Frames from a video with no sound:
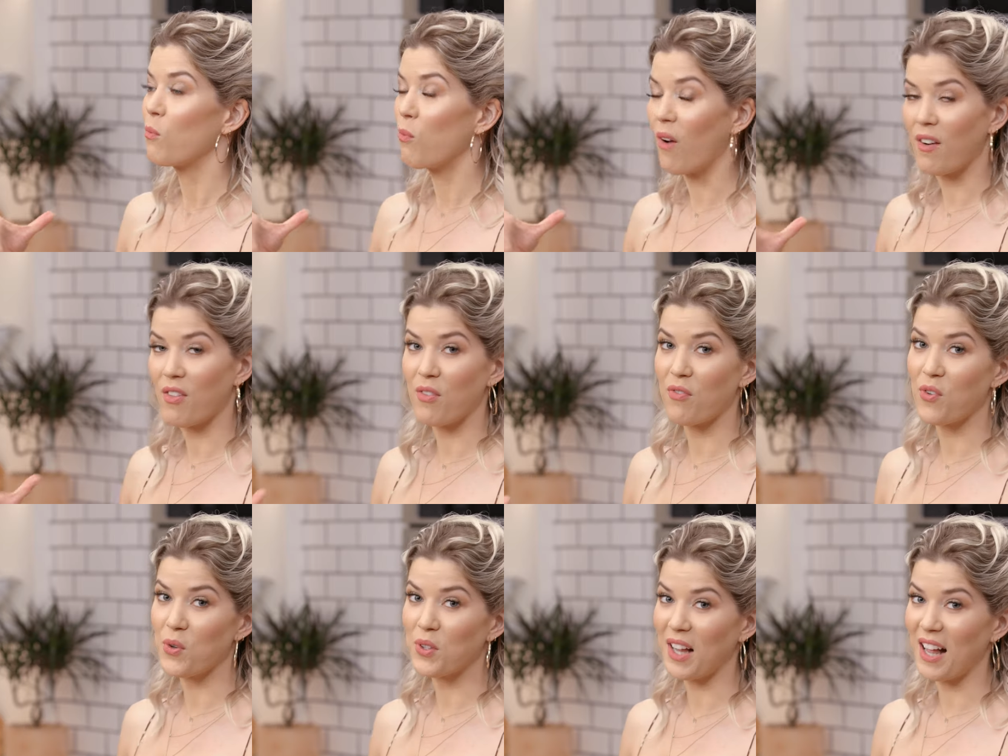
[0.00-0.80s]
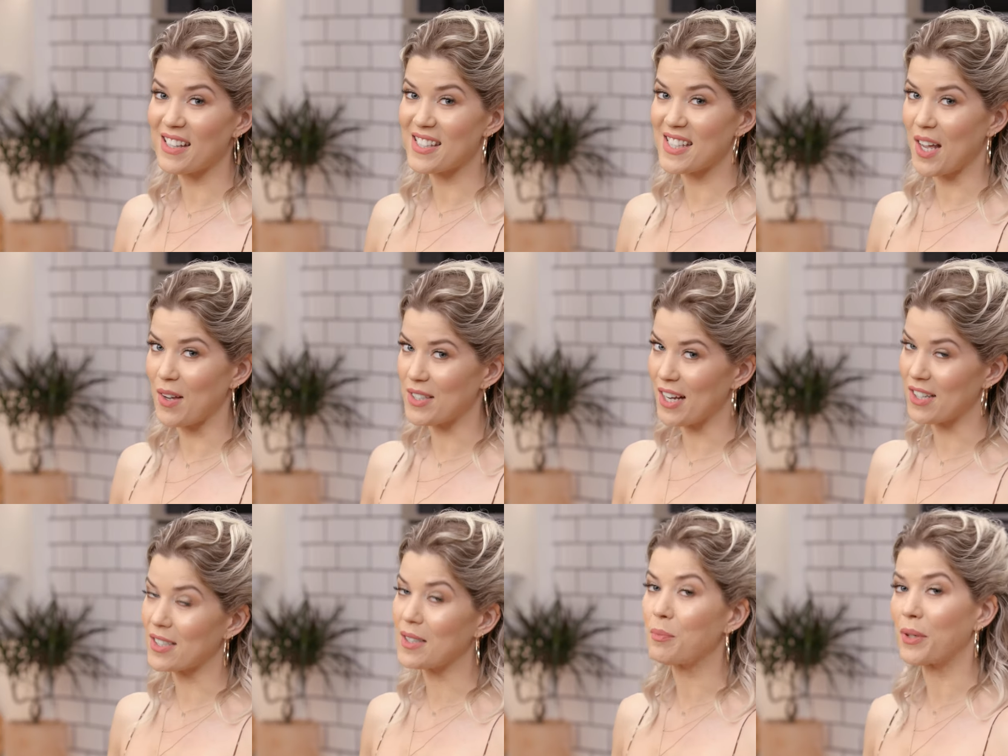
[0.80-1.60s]
one of the few classes I was
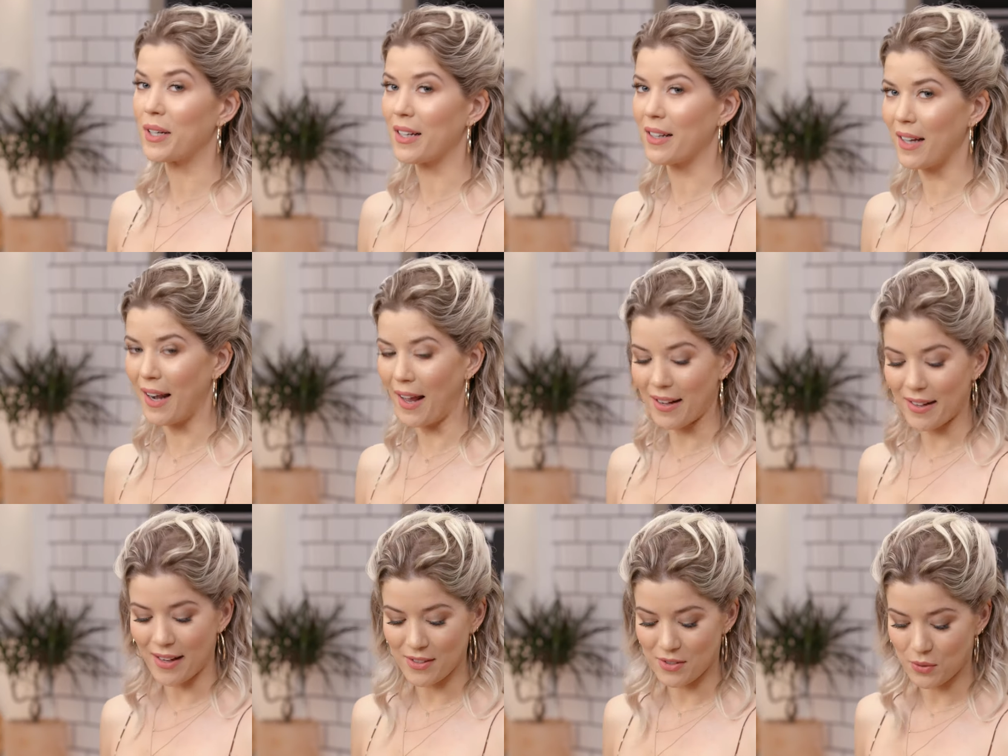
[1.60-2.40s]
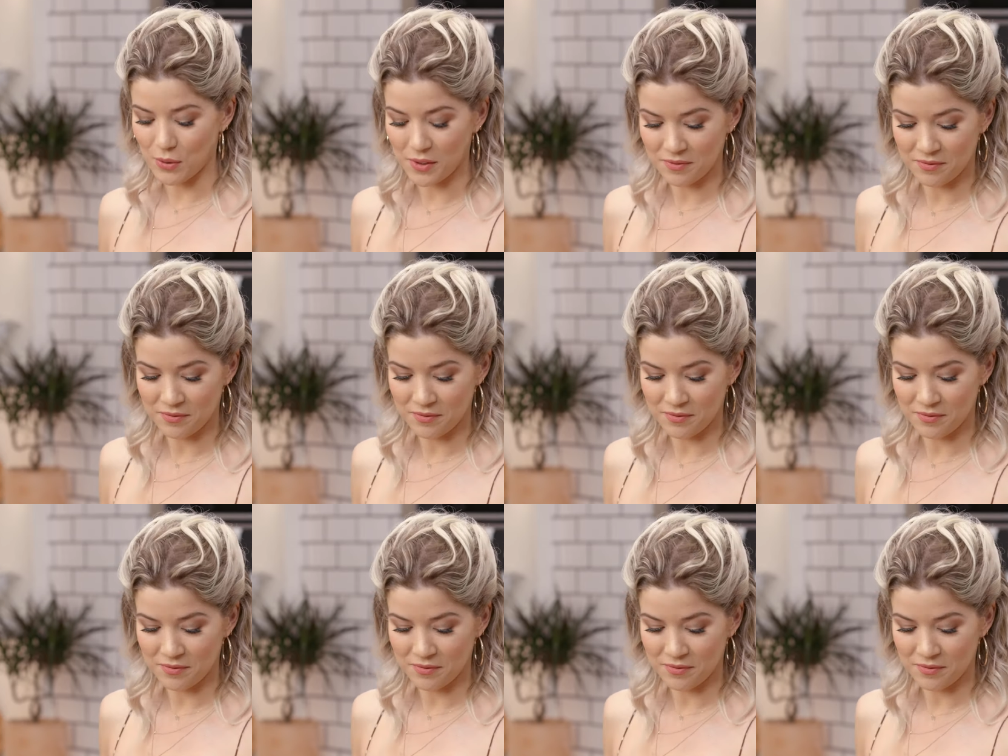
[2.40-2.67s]
actually pretty good at in high school.